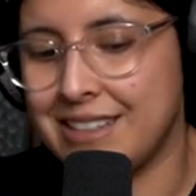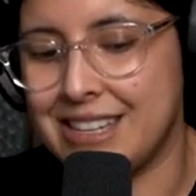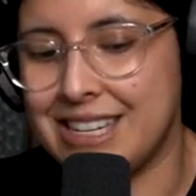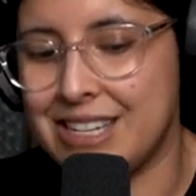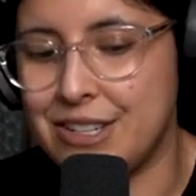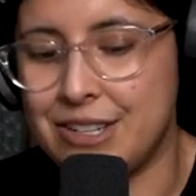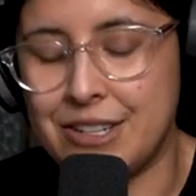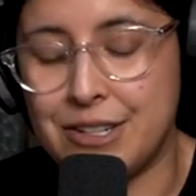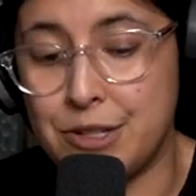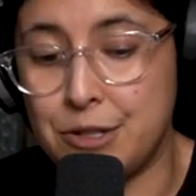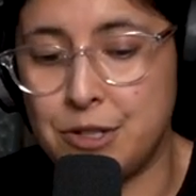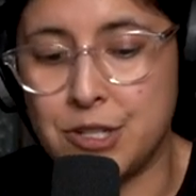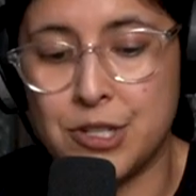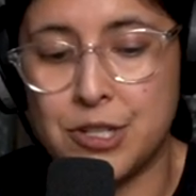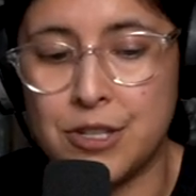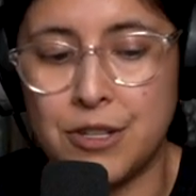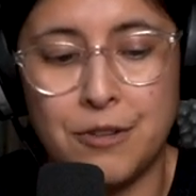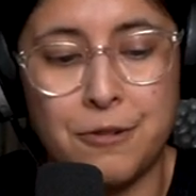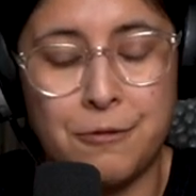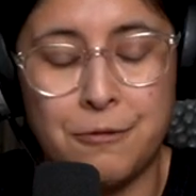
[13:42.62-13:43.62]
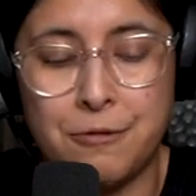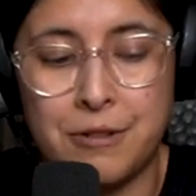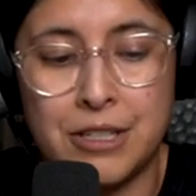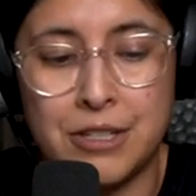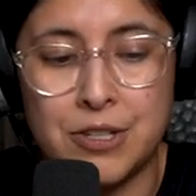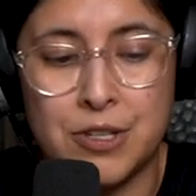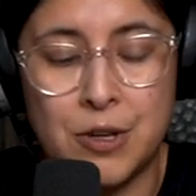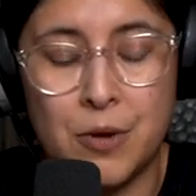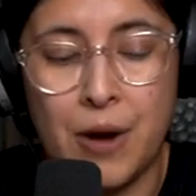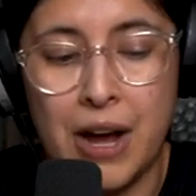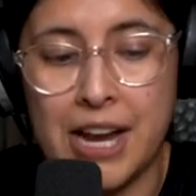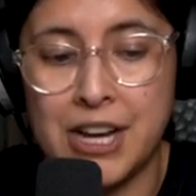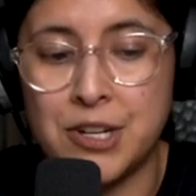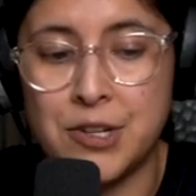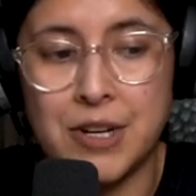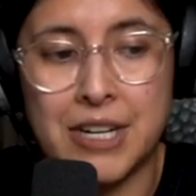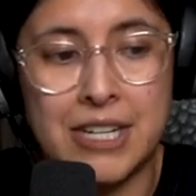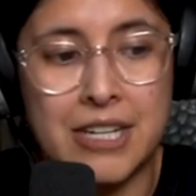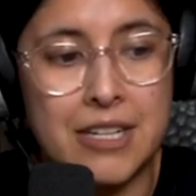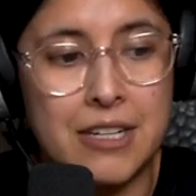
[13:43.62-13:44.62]
it, you just so, feel so
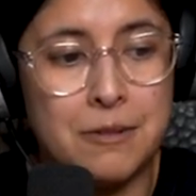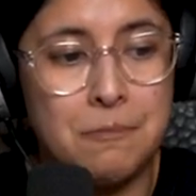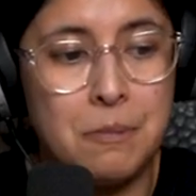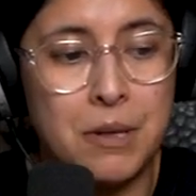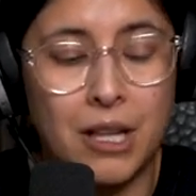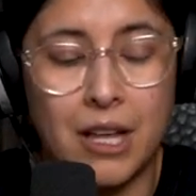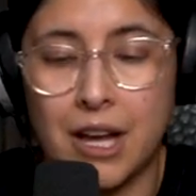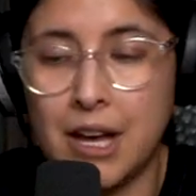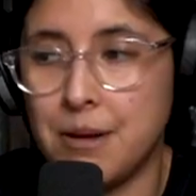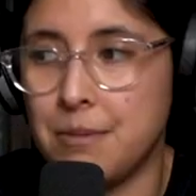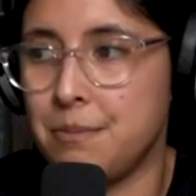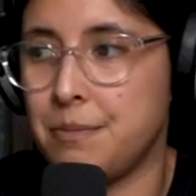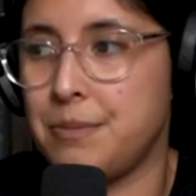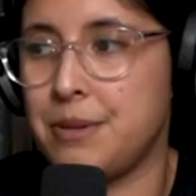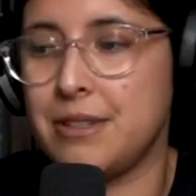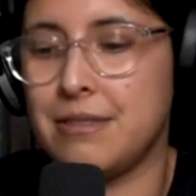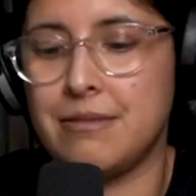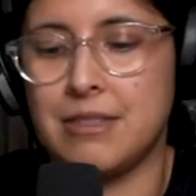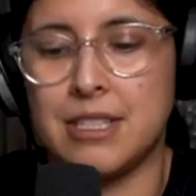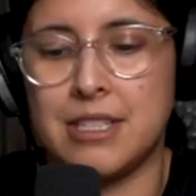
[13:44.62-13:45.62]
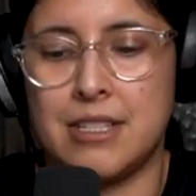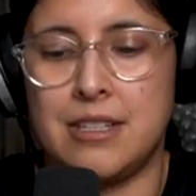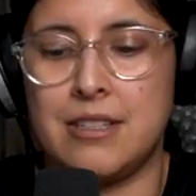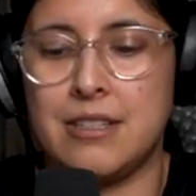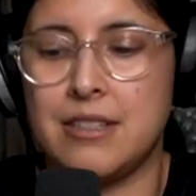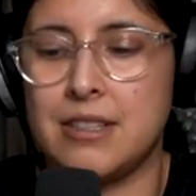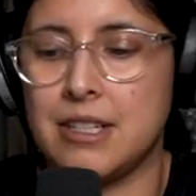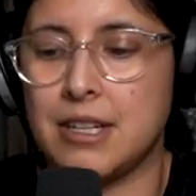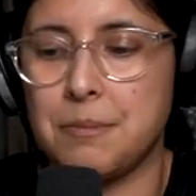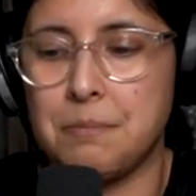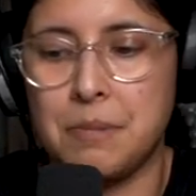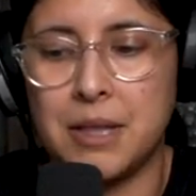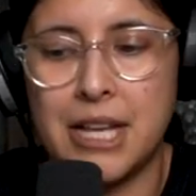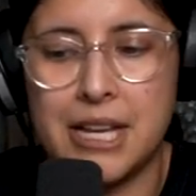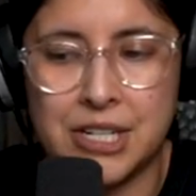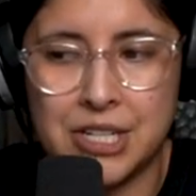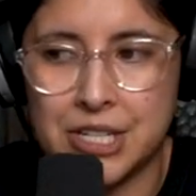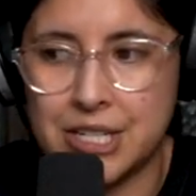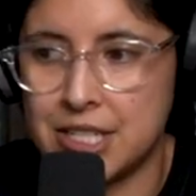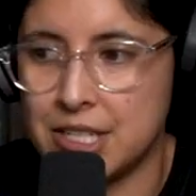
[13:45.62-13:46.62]
hydrated, plump. The the
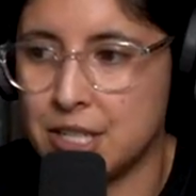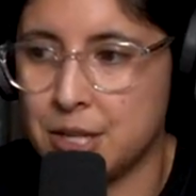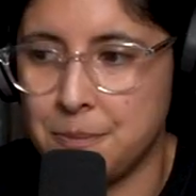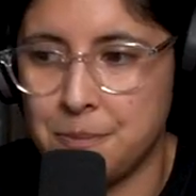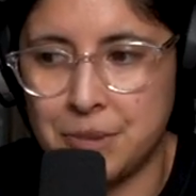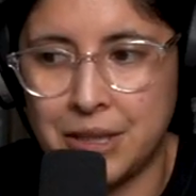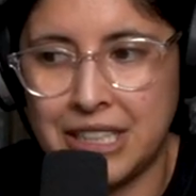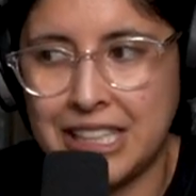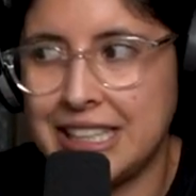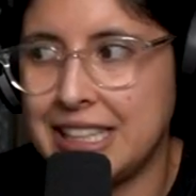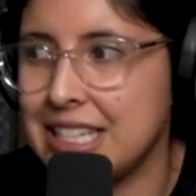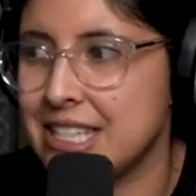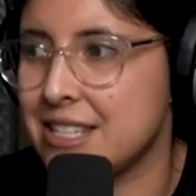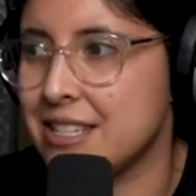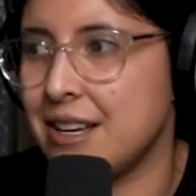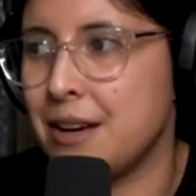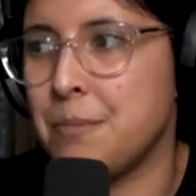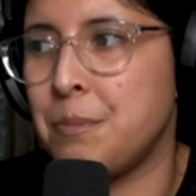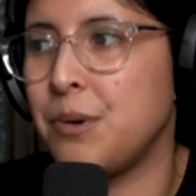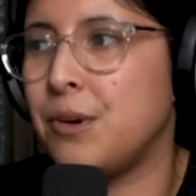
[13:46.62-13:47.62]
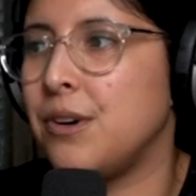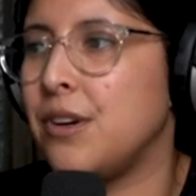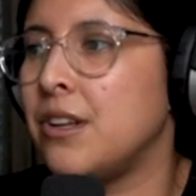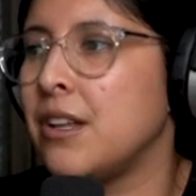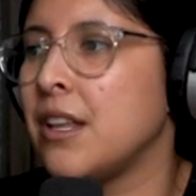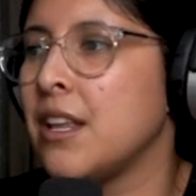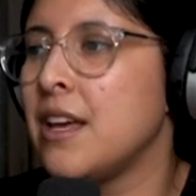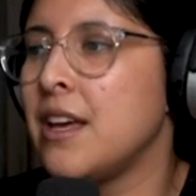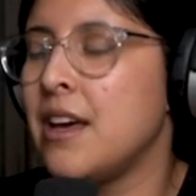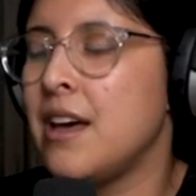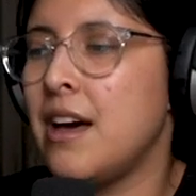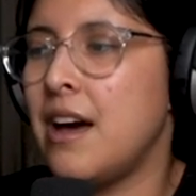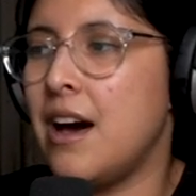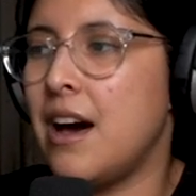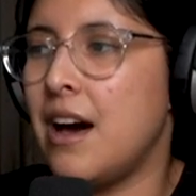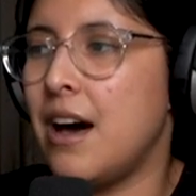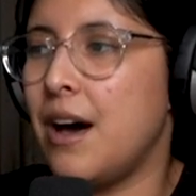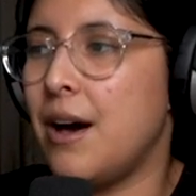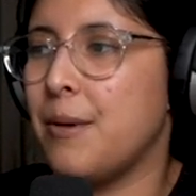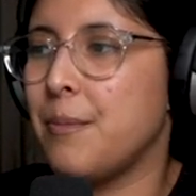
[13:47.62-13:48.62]
complexion is completely supple.
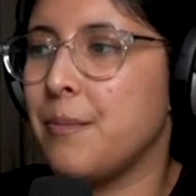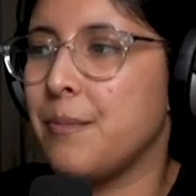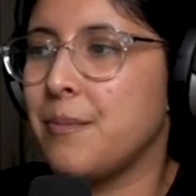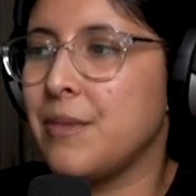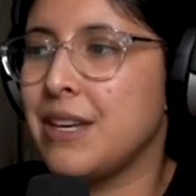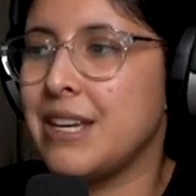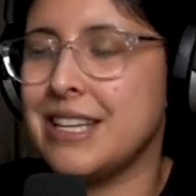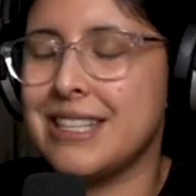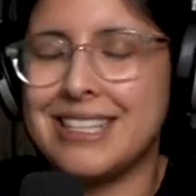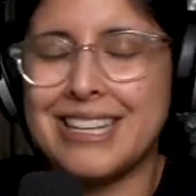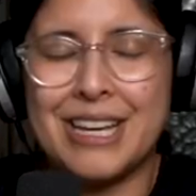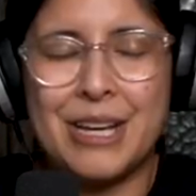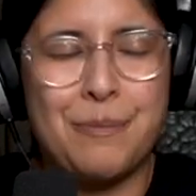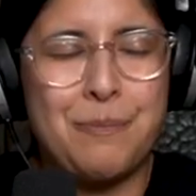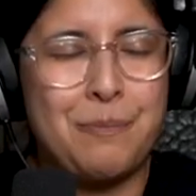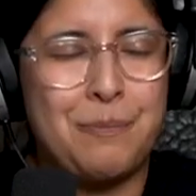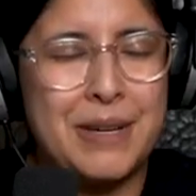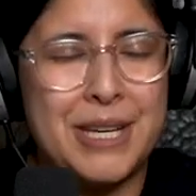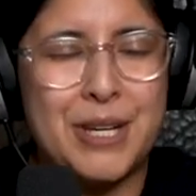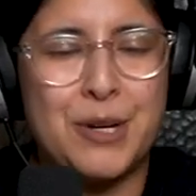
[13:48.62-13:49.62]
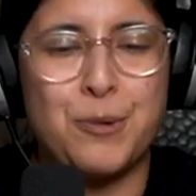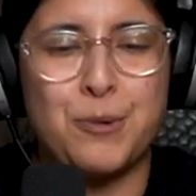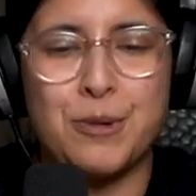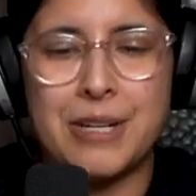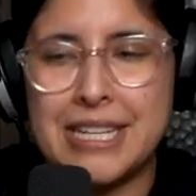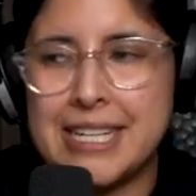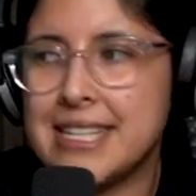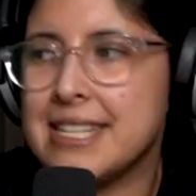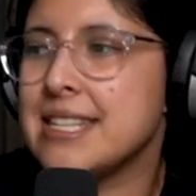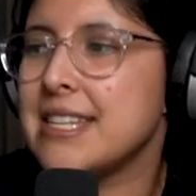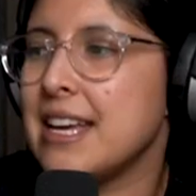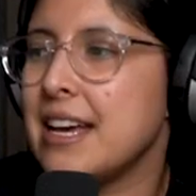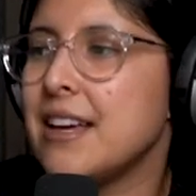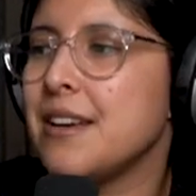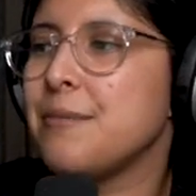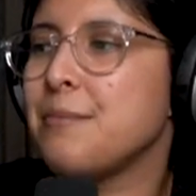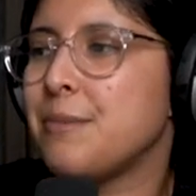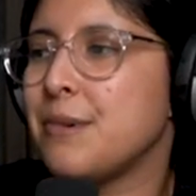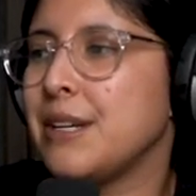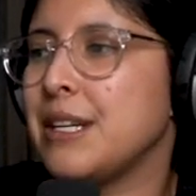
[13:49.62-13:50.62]
Um, it's like a big
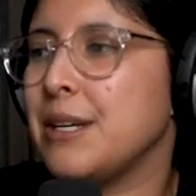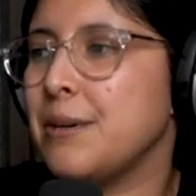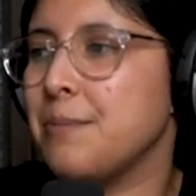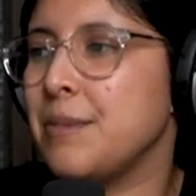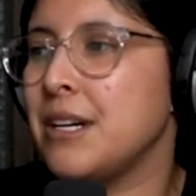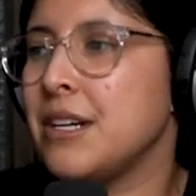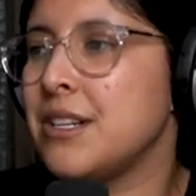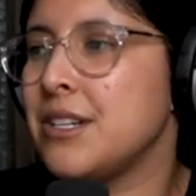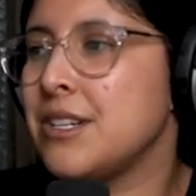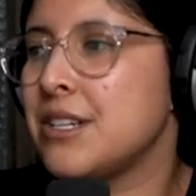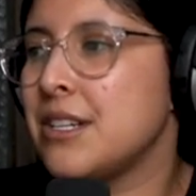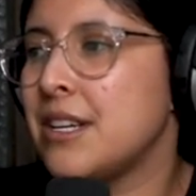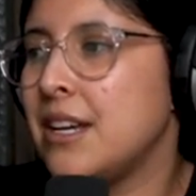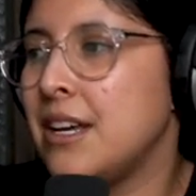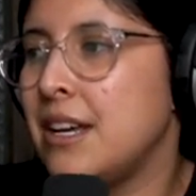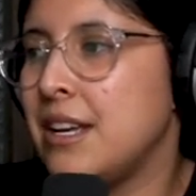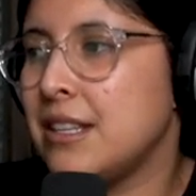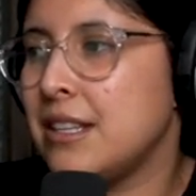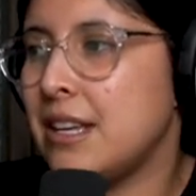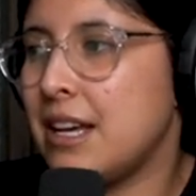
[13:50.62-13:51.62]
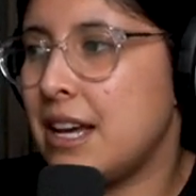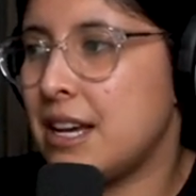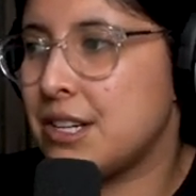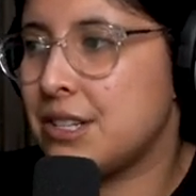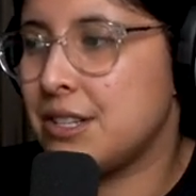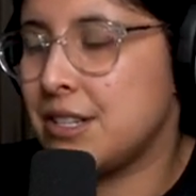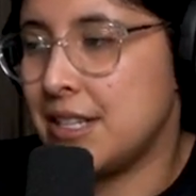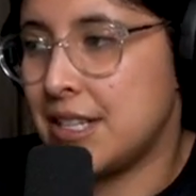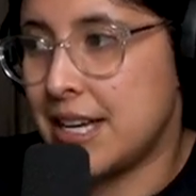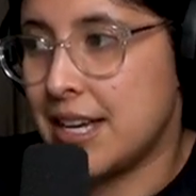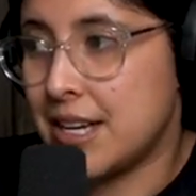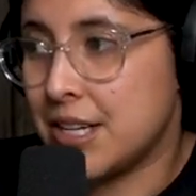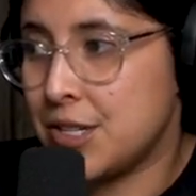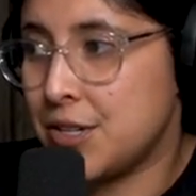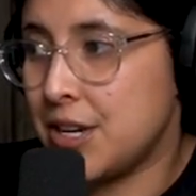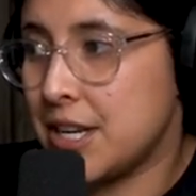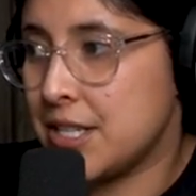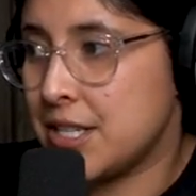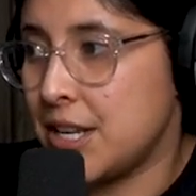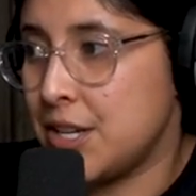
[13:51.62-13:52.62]
reset, pretty much. The ex- the
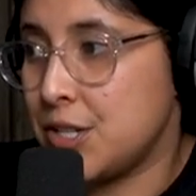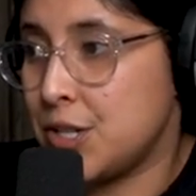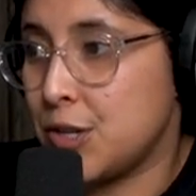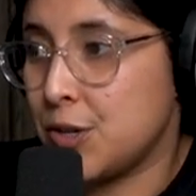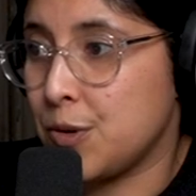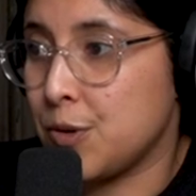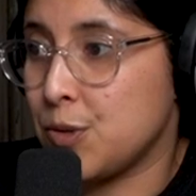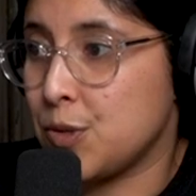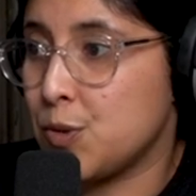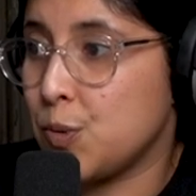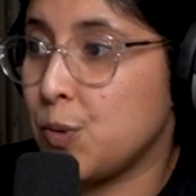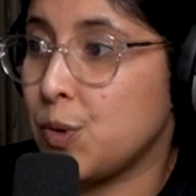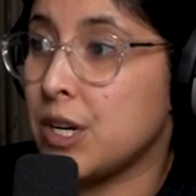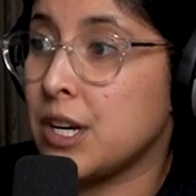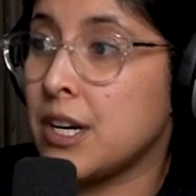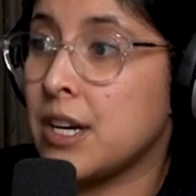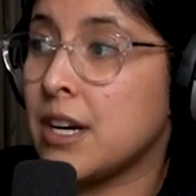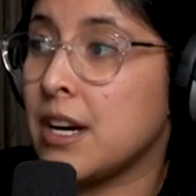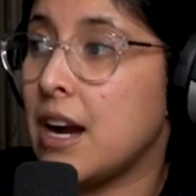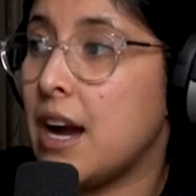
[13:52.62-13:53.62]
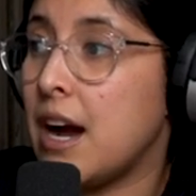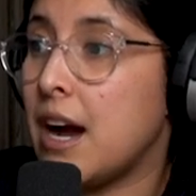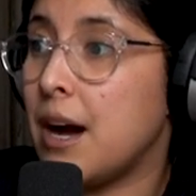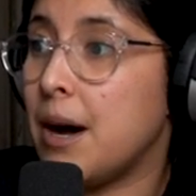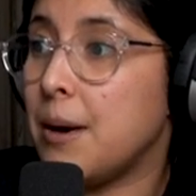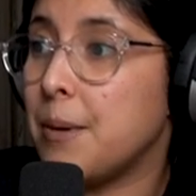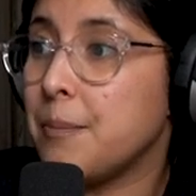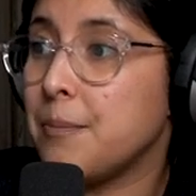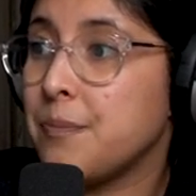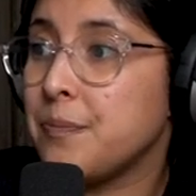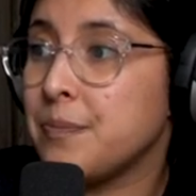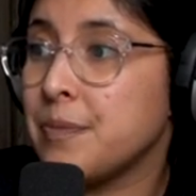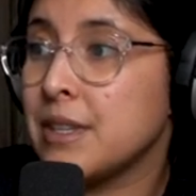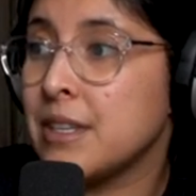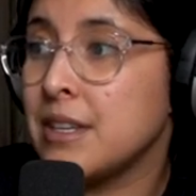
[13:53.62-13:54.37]
extracts I chose were. Um,